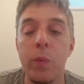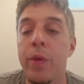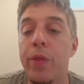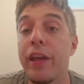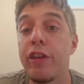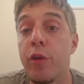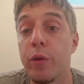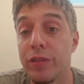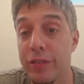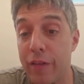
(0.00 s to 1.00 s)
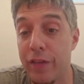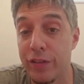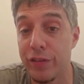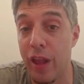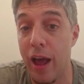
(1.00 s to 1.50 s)
within your 7
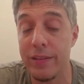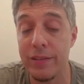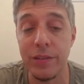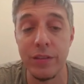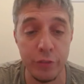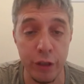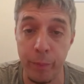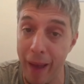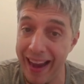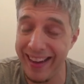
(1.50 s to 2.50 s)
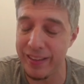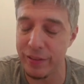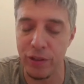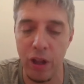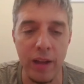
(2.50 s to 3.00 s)
slots, your back-end
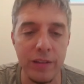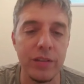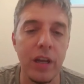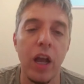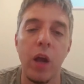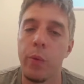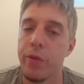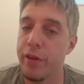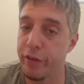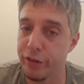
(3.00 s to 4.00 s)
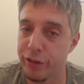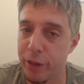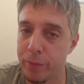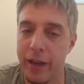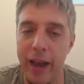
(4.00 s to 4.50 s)
slots, within your
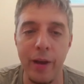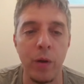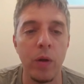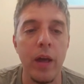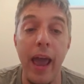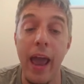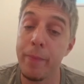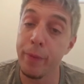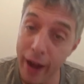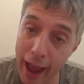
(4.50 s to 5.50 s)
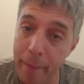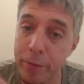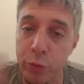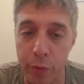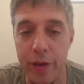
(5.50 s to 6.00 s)
subtitle, and
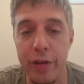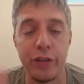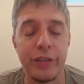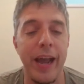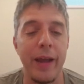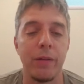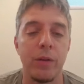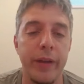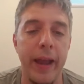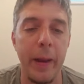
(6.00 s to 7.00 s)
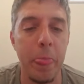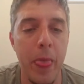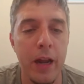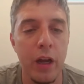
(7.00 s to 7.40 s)
perhaps within your title, okay?